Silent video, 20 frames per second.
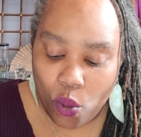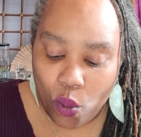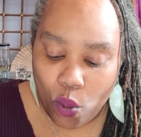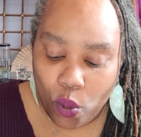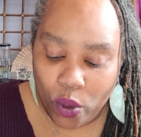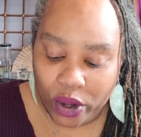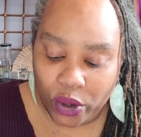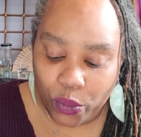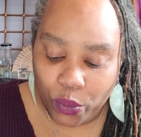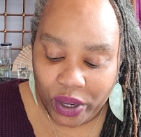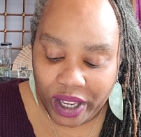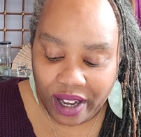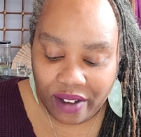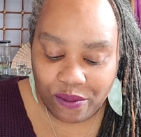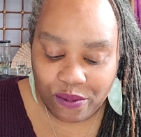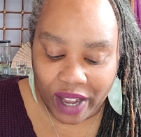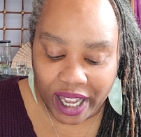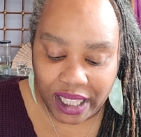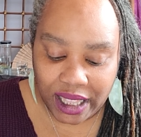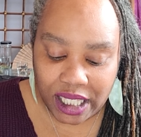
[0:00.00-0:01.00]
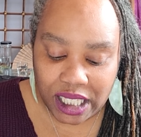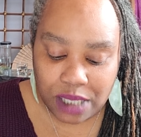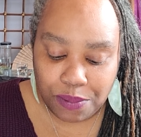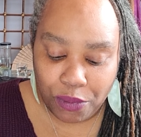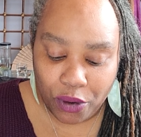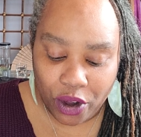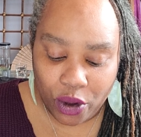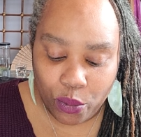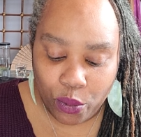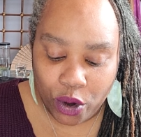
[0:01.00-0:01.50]
When we invite the
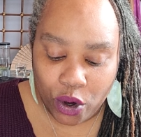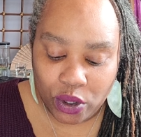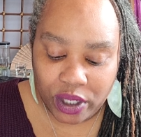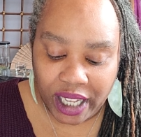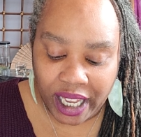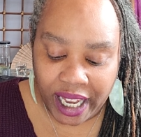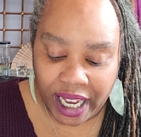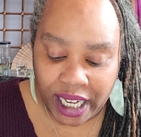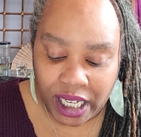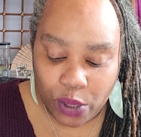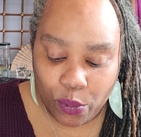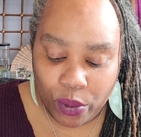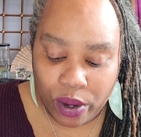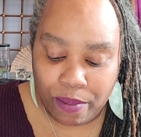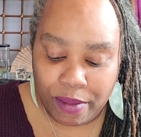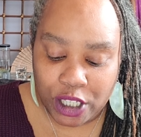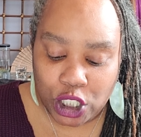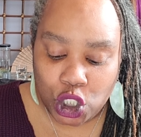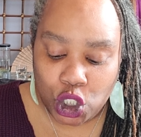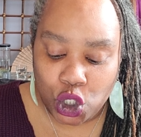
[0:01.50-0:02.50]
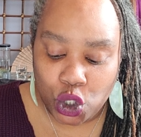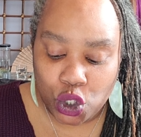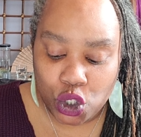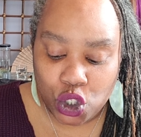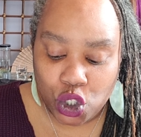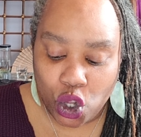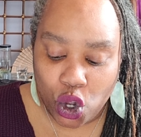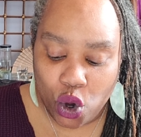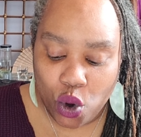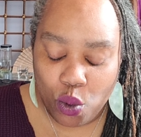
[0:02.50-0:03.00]
spirit world in, we must do
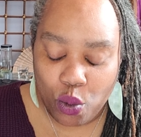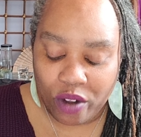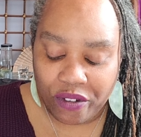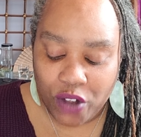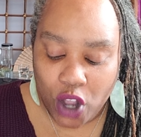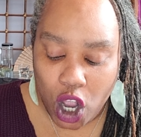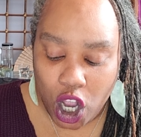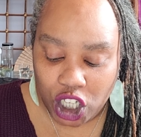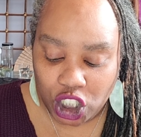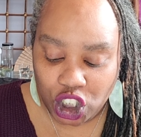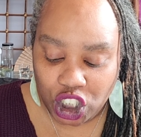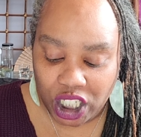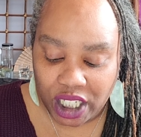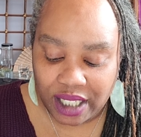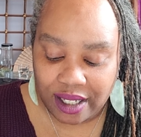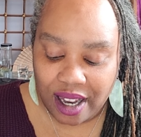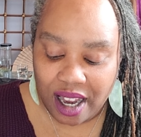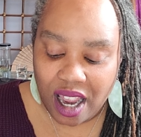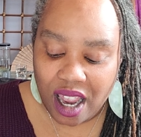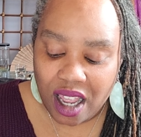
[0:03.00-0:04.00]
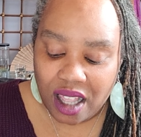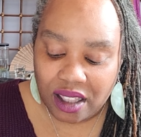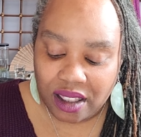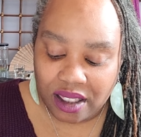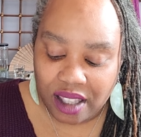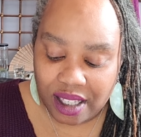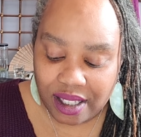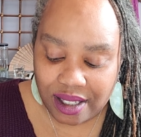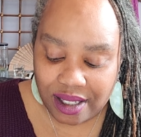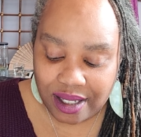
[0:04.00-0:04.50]
so with caution.
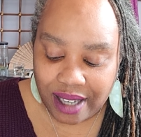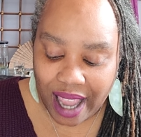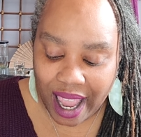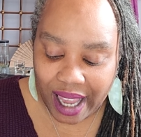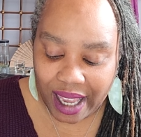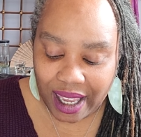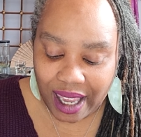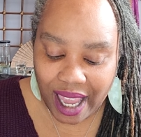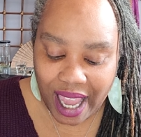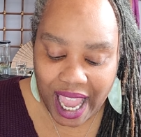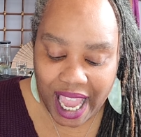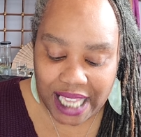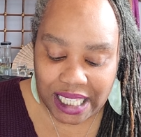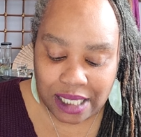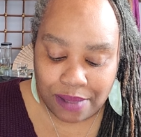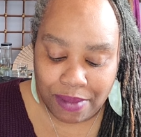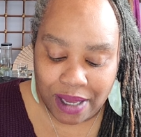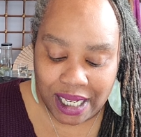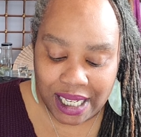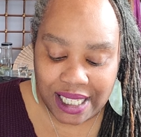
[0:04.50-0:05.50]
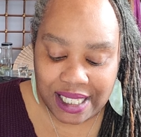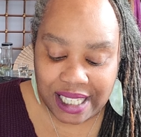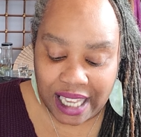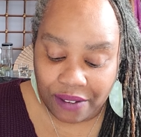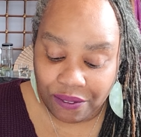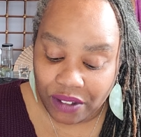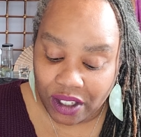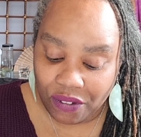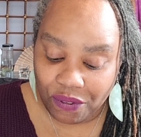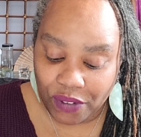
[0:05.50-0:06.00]
This deck has many
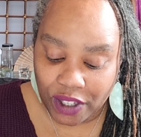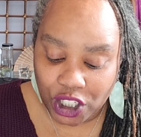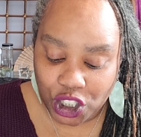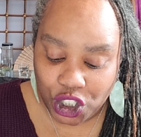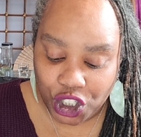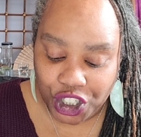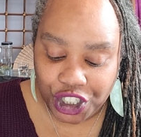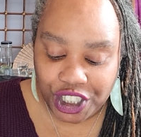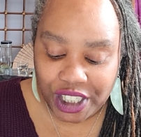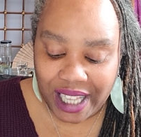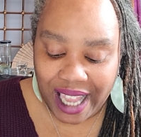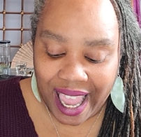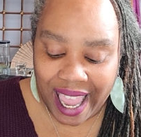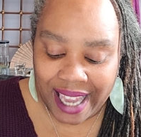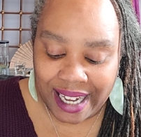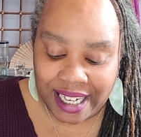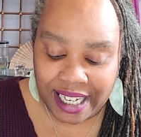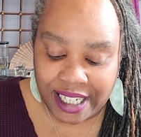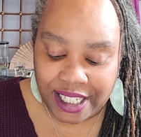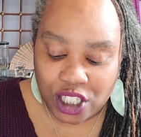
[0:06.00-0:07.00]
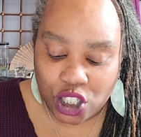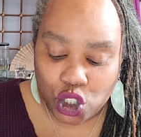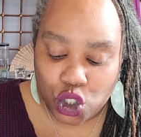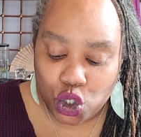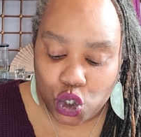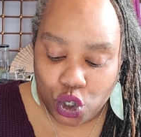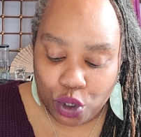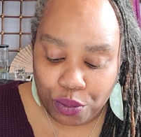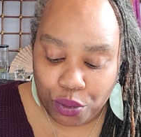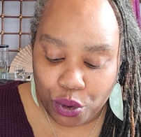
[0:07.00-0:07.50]
safety features and is
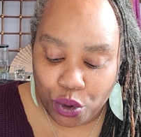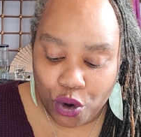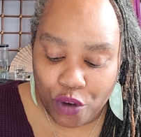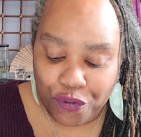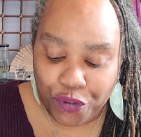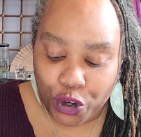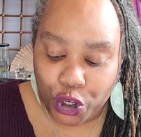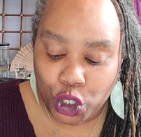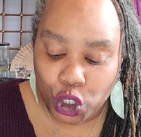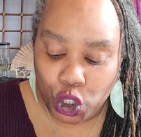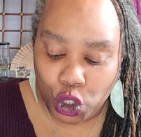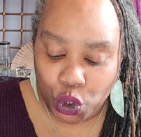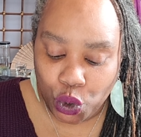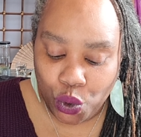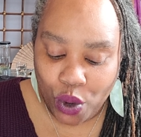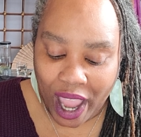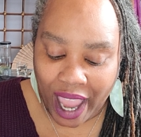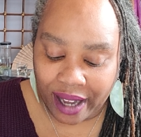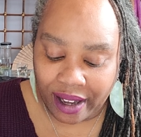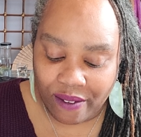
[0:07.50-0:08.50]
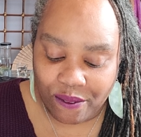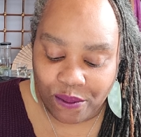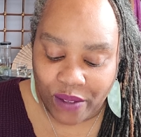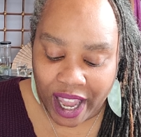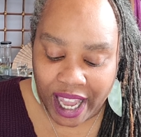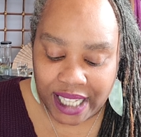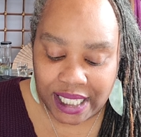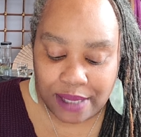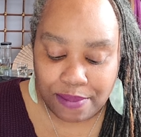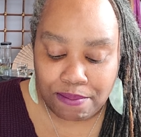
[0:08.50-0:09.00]
suitable for new and
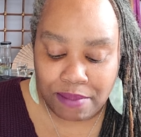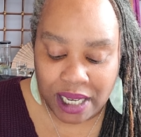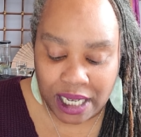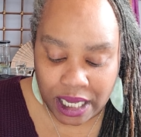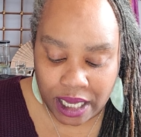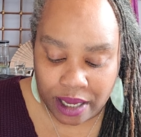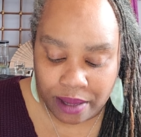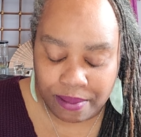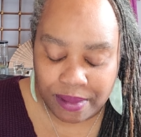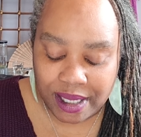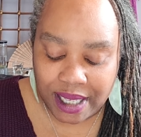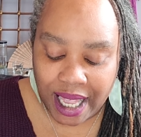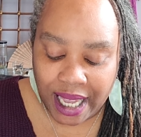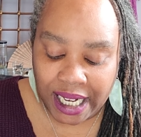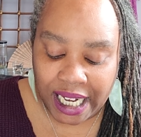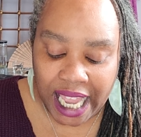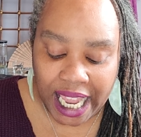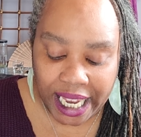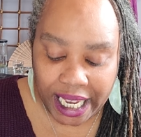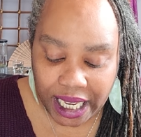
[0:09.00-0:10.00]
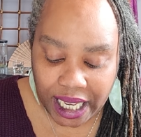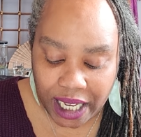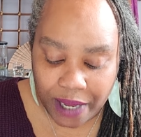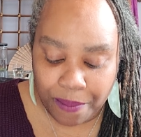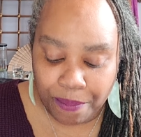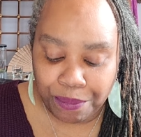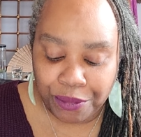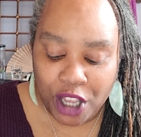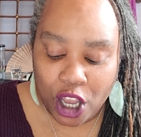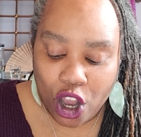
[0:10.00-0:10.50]
advanced mediums alike.
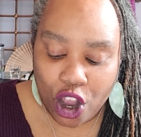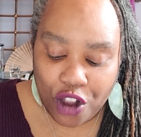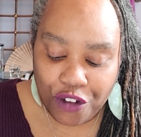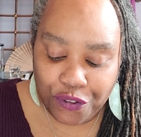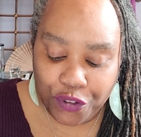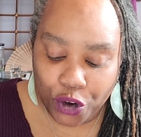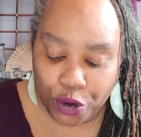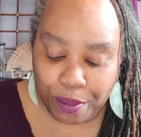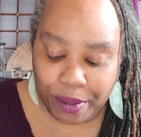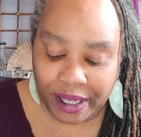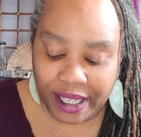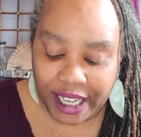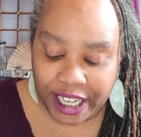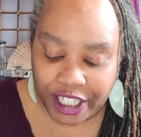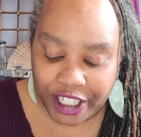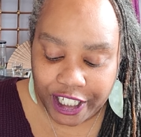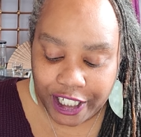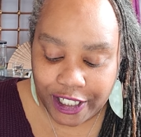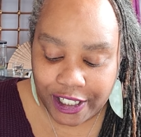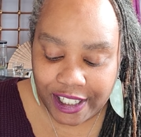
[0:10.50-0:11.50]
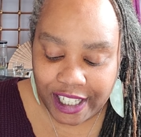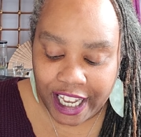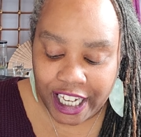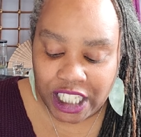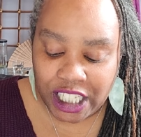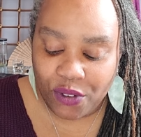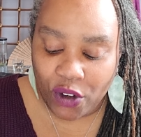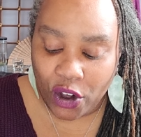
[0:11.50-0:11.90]
For beginners, it is